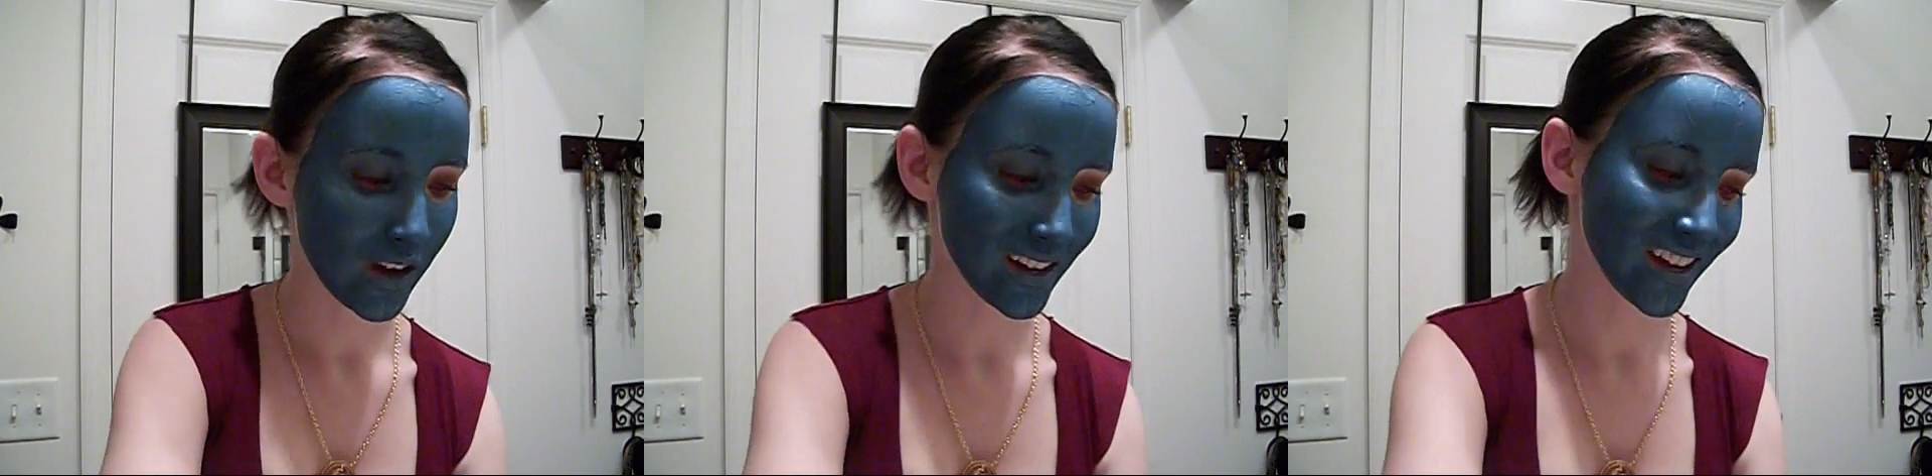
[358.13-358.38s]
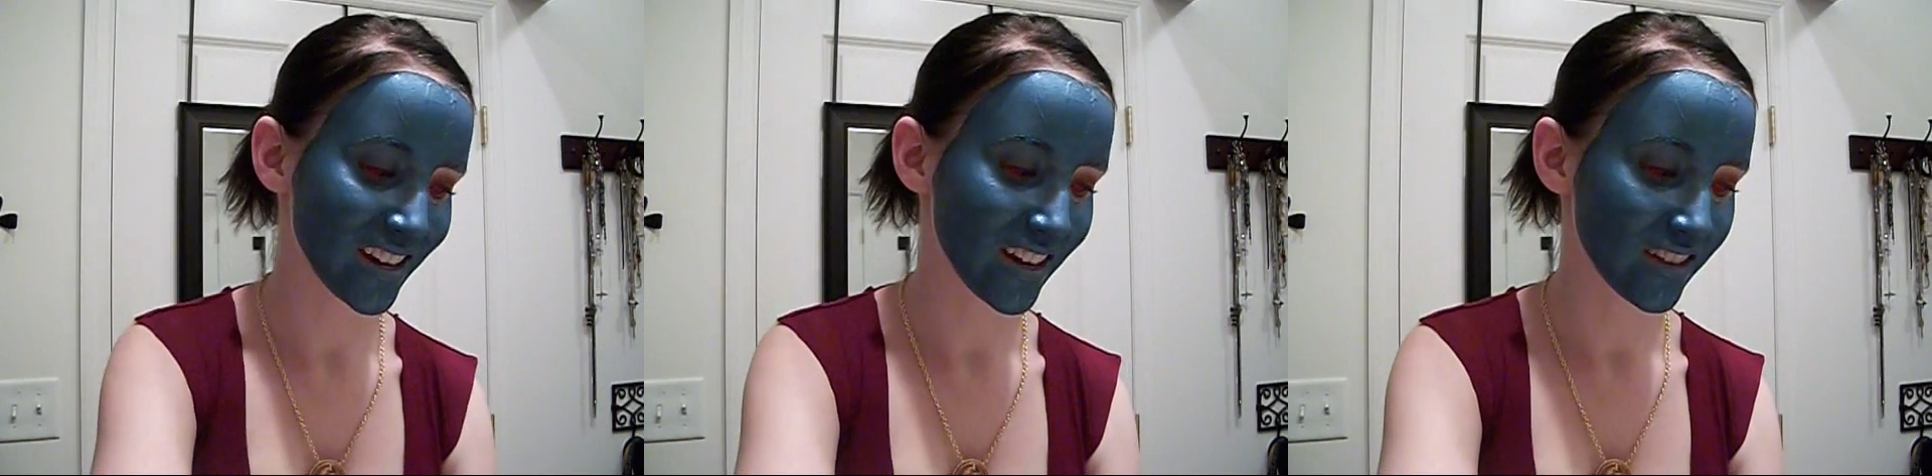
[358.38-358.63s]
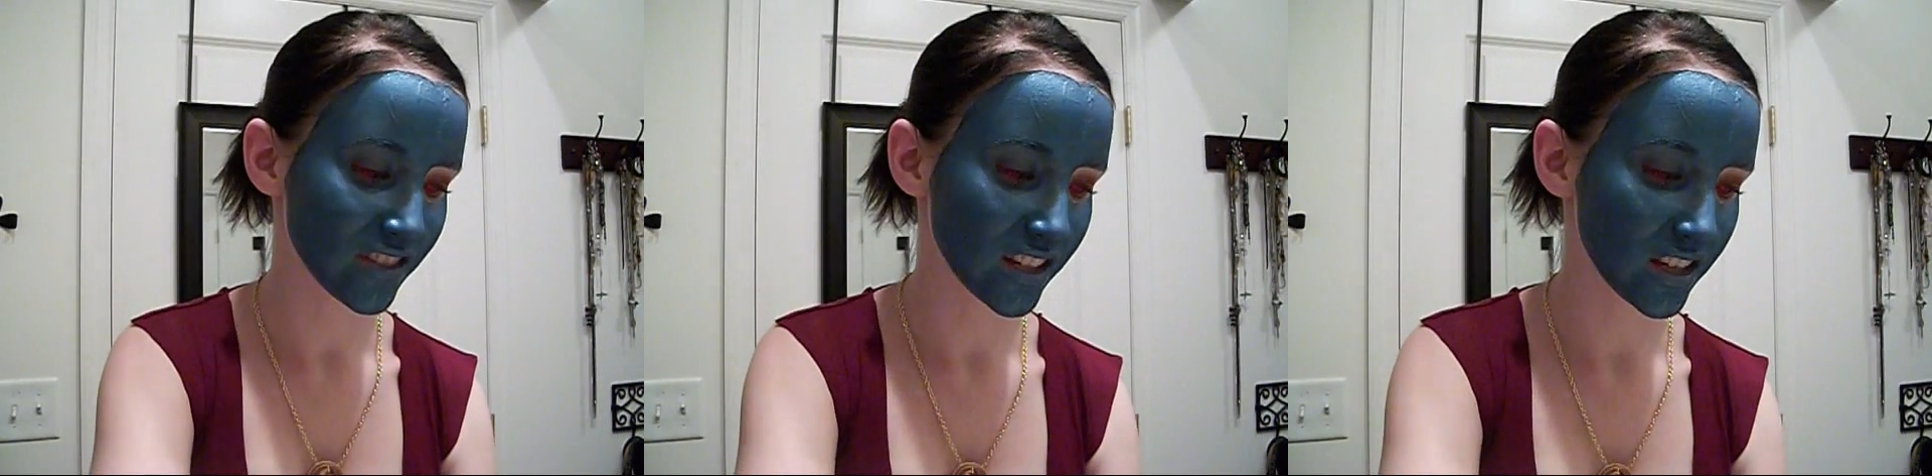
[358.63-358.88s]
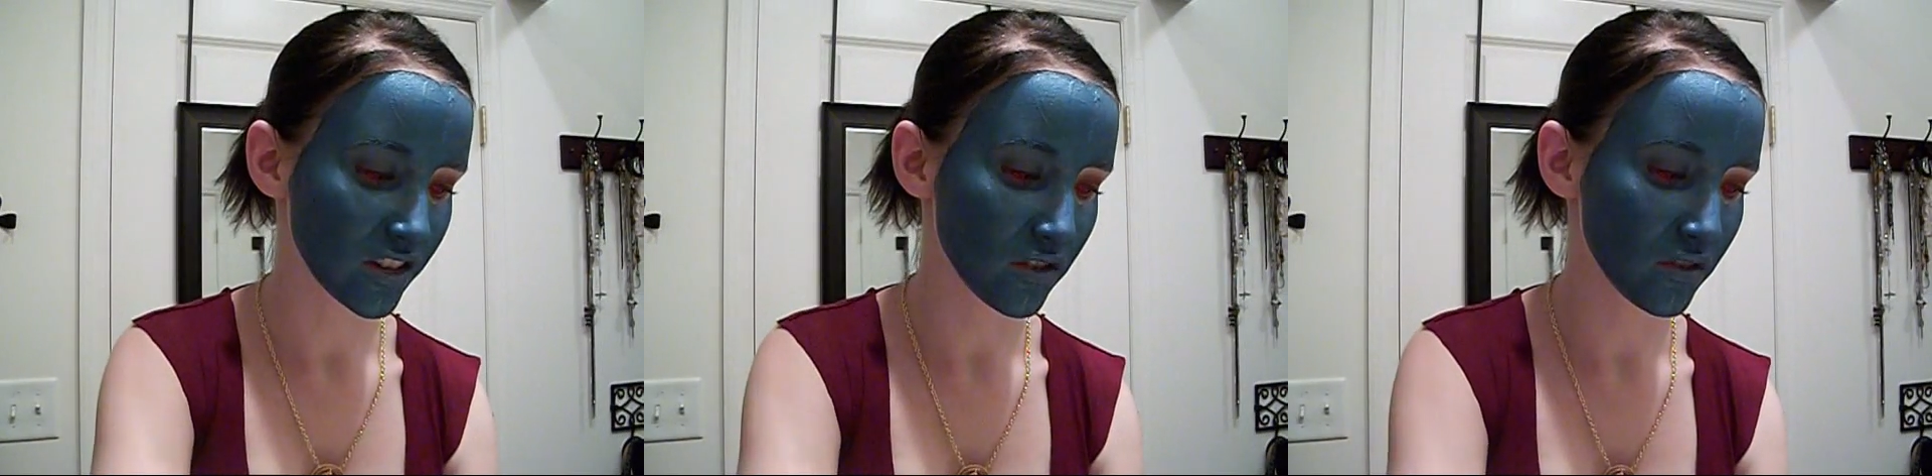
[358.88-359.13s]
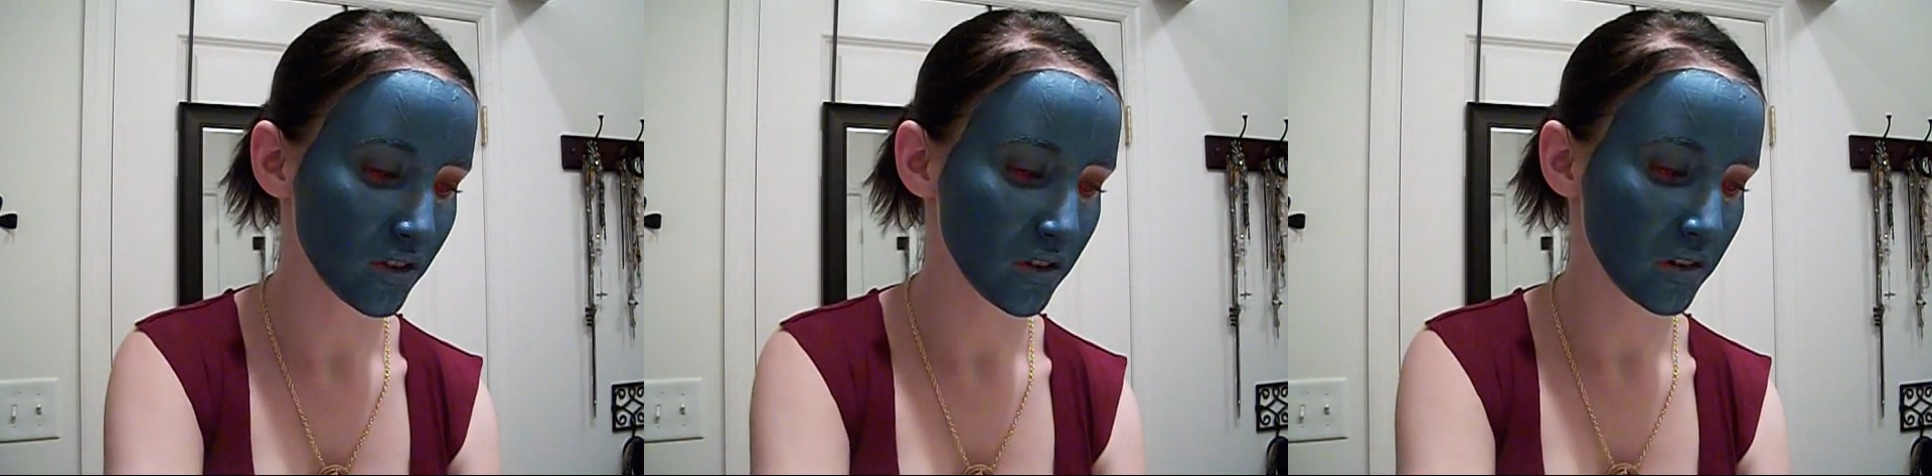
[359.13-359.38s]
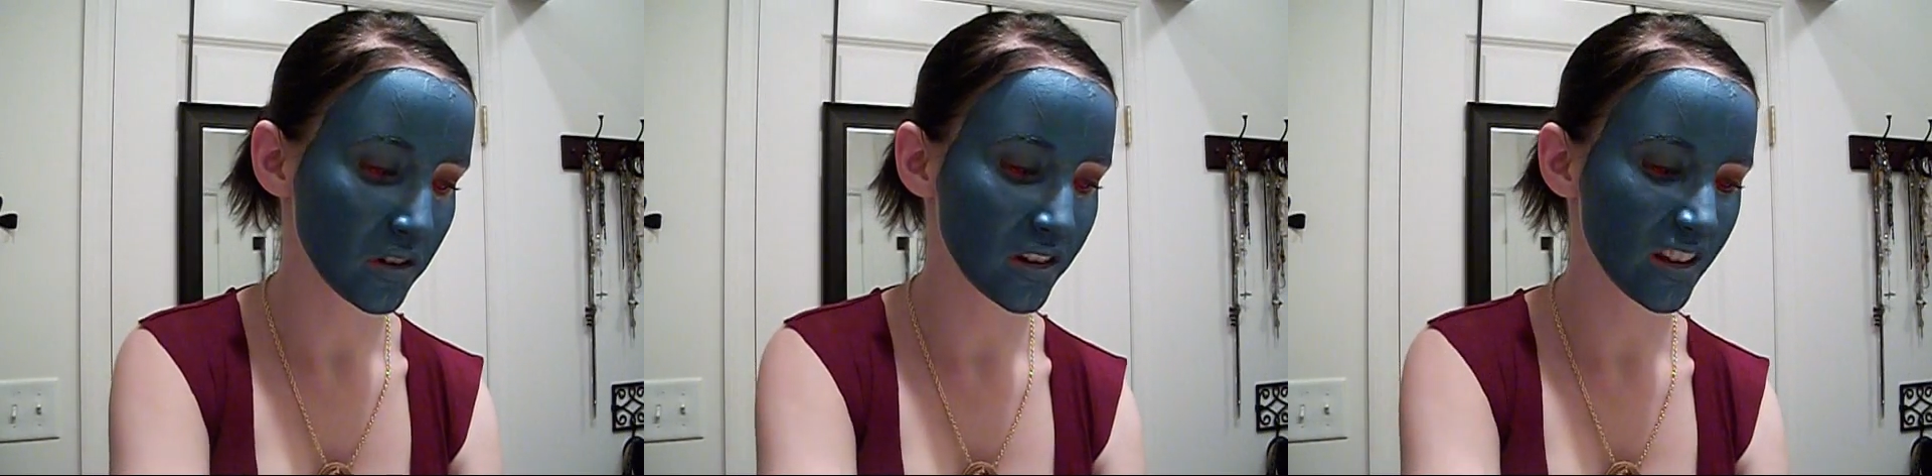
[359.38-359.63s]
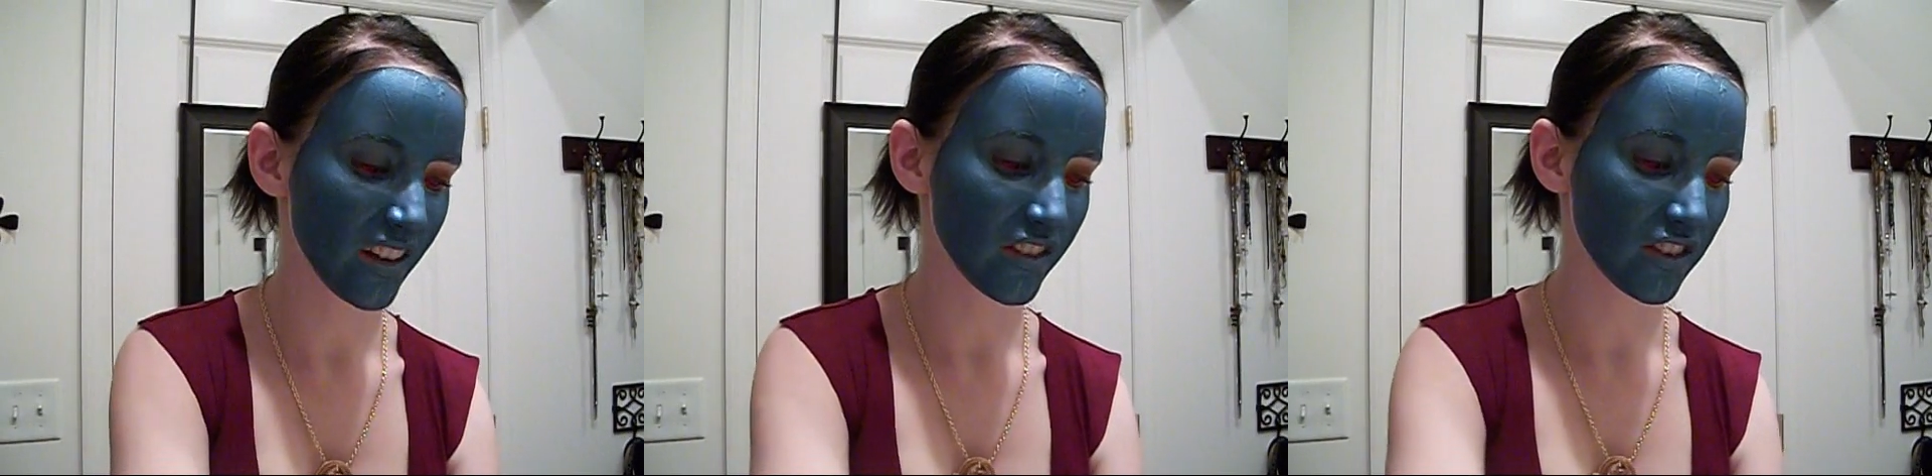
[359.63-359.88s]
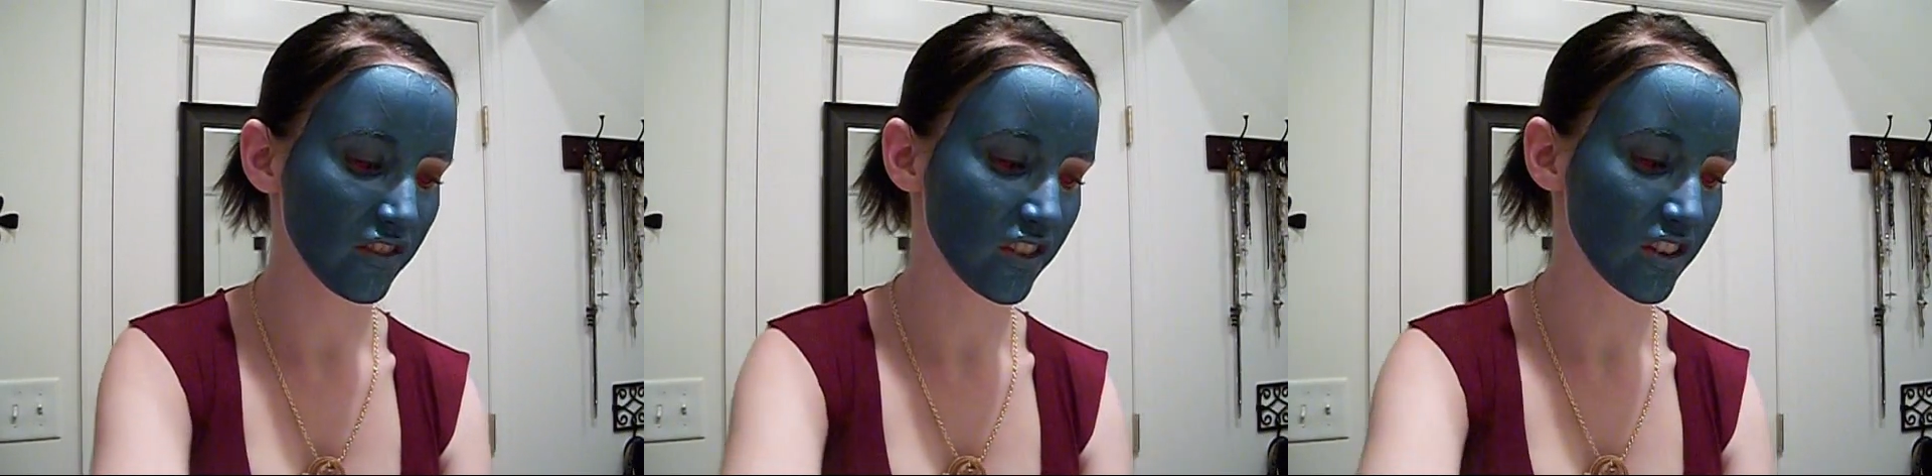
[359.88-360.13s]
you kind of have to get over
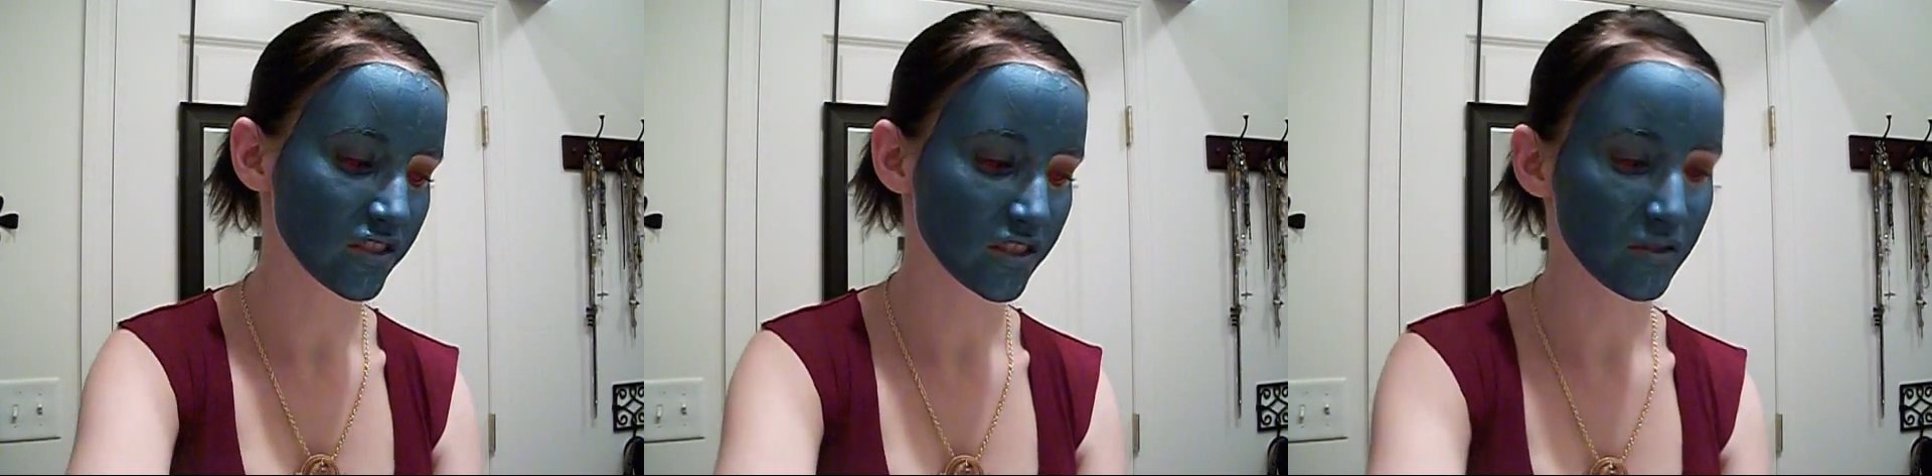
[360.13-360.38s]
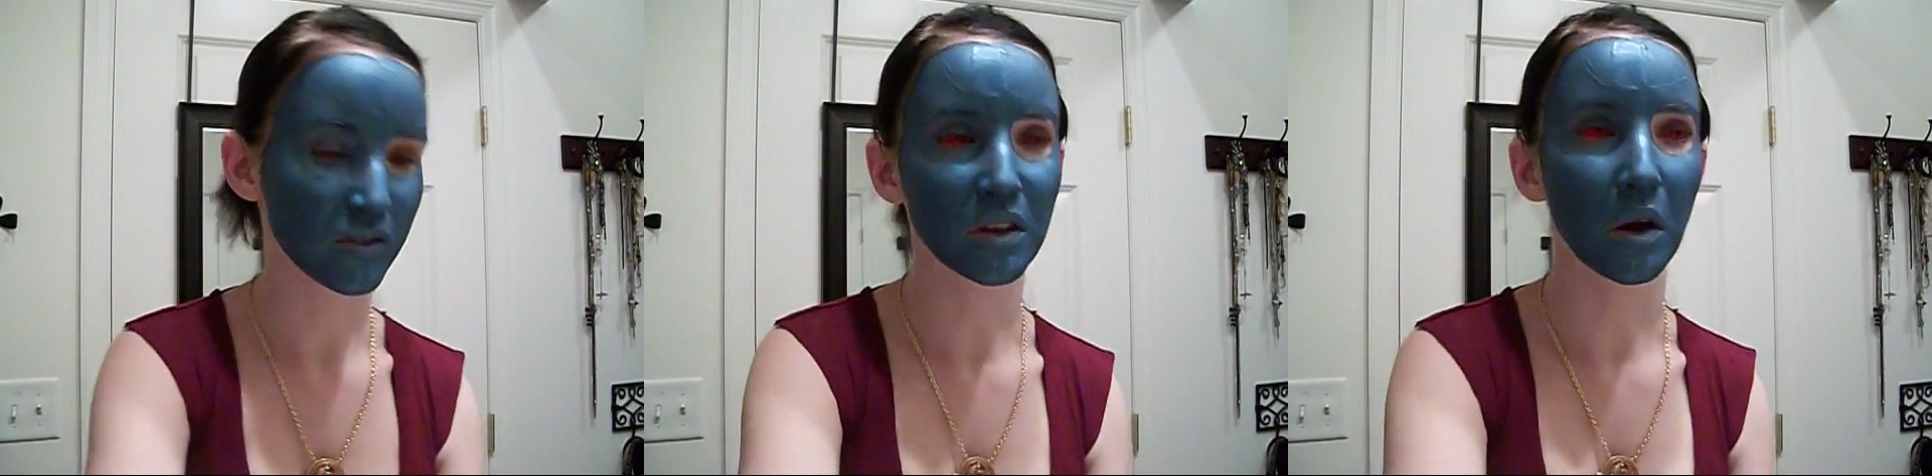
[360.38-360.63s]
having fears of,